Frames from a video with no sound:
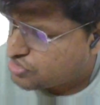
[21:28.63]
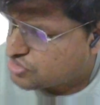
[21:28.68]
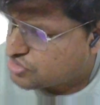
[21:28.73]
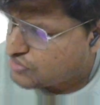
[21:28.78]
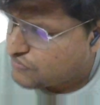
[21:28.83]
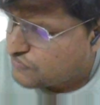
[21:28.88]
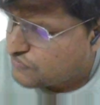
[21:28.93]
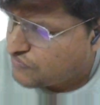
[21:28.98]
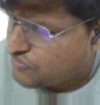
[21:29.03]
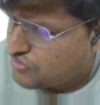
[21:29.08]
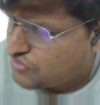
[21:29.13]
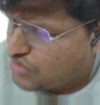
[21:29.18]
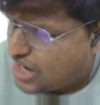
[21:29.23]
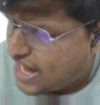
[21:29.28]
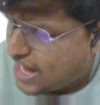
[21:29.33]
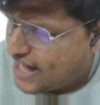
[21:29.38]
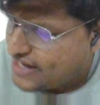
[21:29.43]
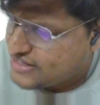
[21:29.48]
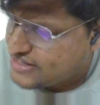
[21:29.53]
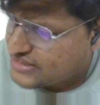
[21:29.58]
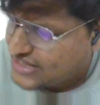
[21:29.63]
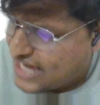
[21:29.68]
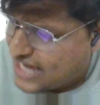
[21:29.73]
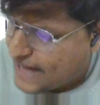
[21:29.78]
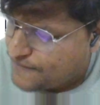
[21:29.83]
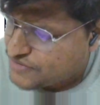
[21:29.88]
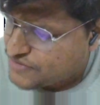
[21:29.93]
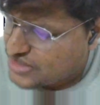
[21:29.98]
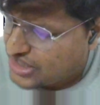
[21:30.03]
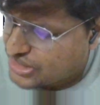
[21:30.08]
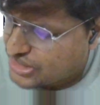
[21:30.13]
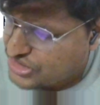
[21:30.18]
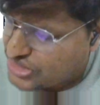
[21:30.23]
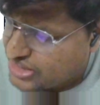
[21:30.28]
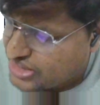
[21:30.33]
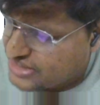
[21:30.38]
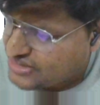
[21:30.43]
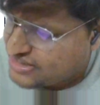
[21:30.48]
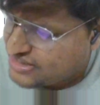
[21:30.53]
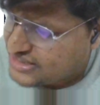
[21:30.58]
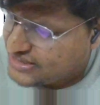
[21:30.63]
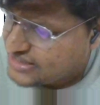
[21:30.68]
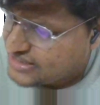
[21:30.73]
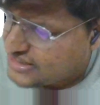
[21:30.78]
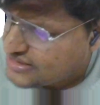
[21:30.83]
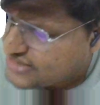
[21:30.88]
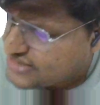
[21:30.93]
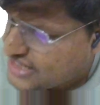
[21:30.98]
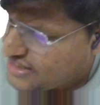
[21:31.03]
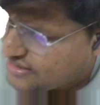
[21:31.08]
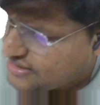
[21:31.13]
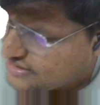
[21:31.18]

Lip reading: So our staff structure is research and